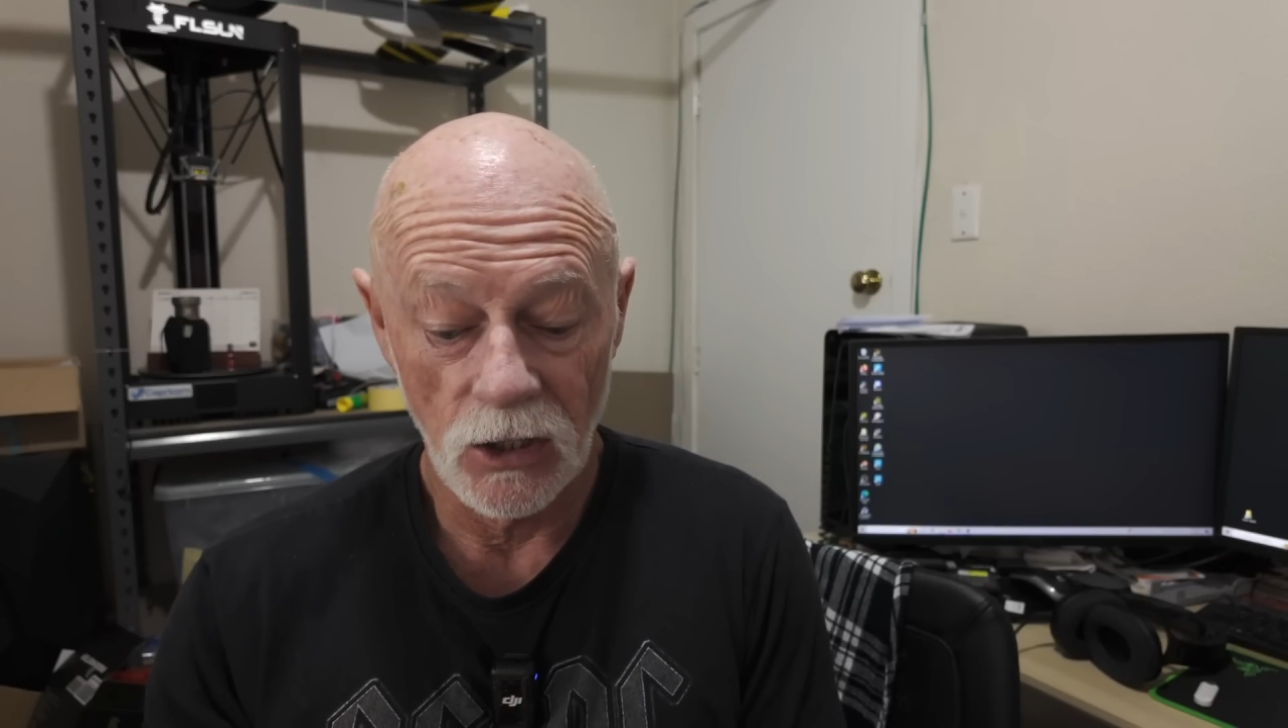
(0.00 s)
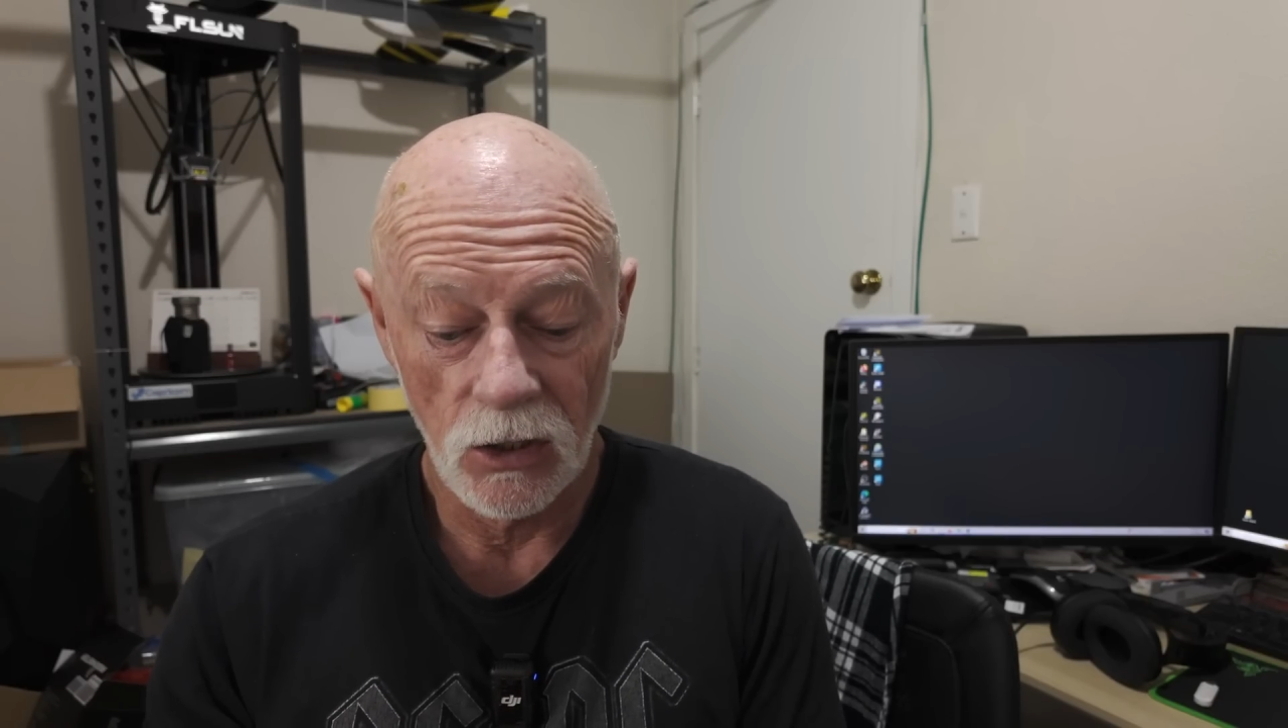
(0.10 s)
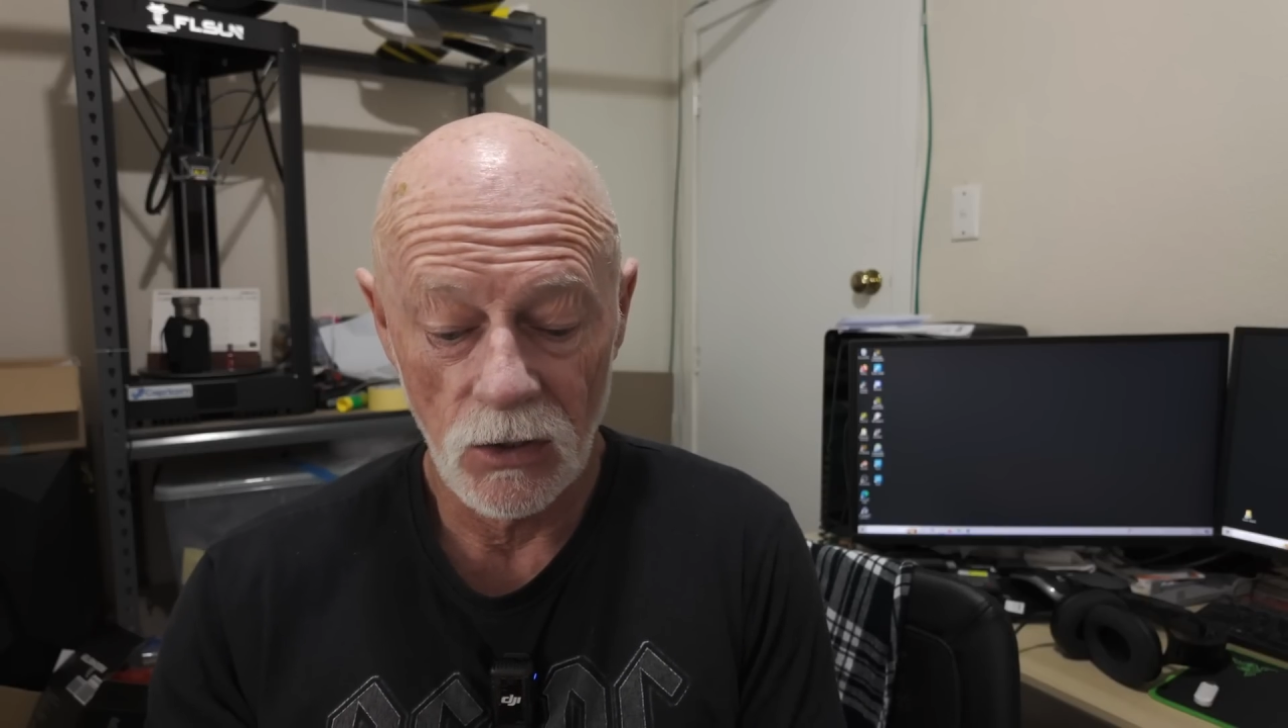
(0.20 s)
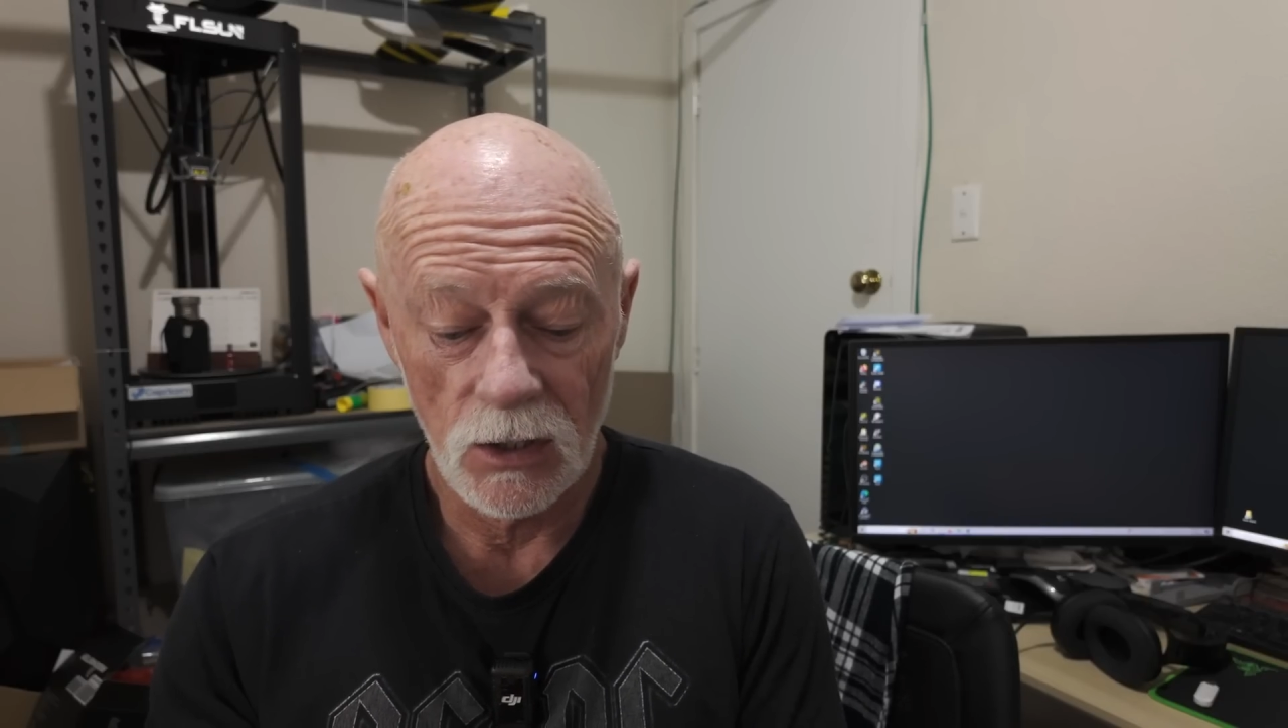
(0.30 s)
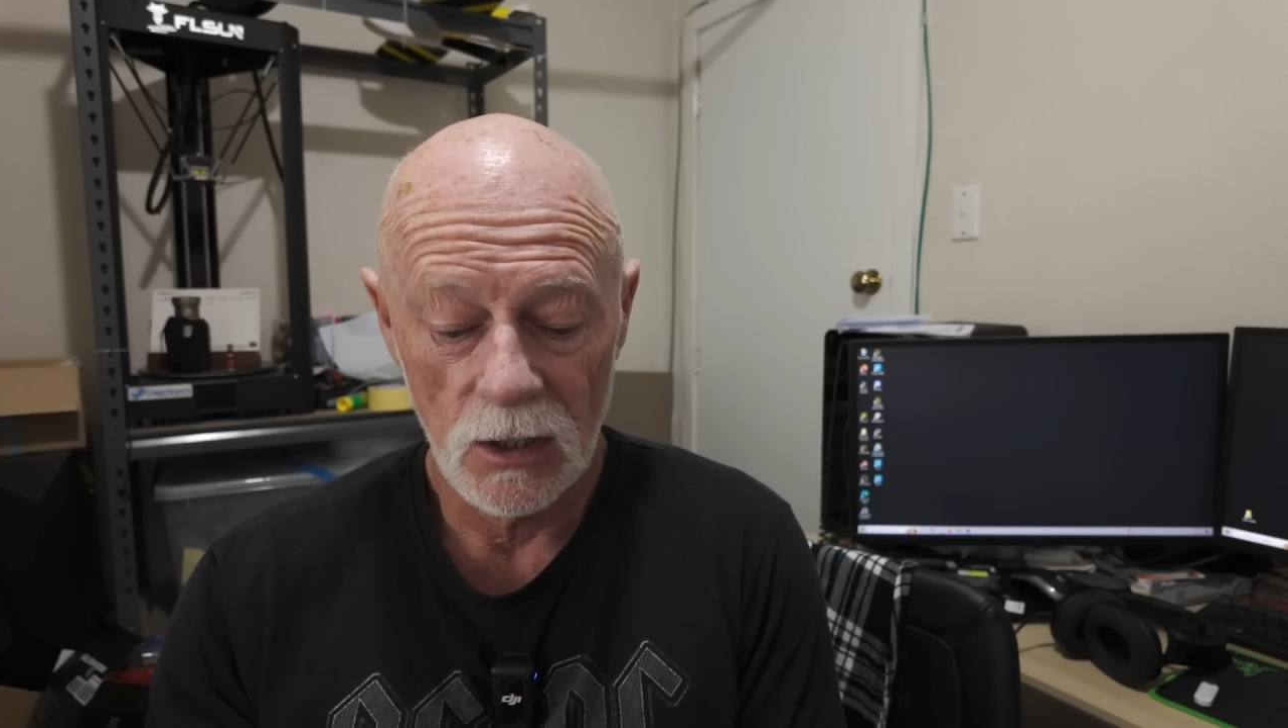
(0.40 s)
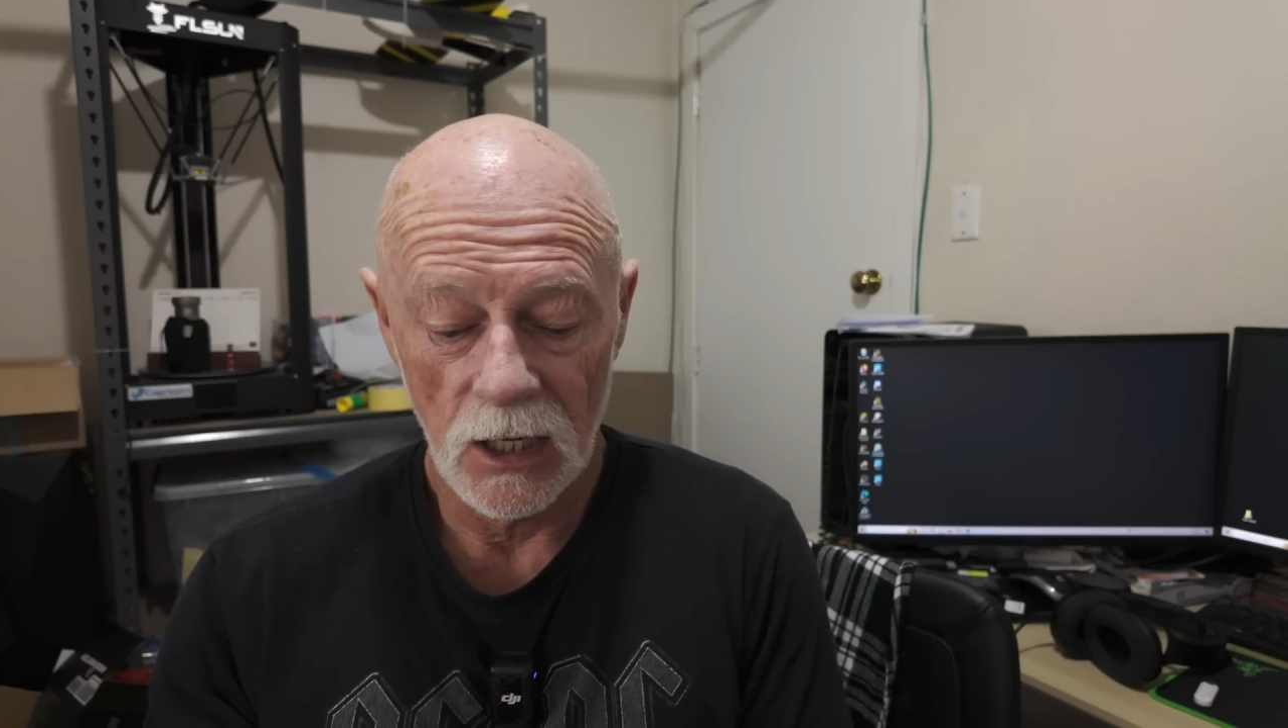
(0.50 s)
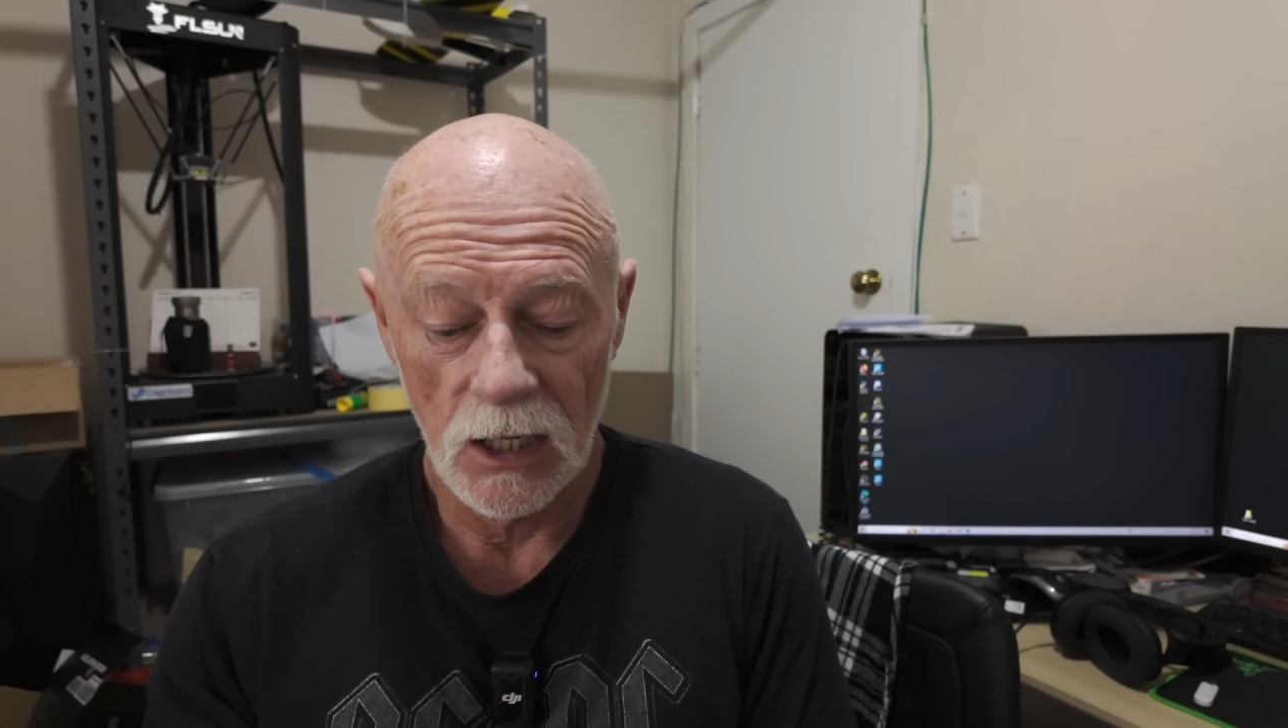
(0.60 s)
news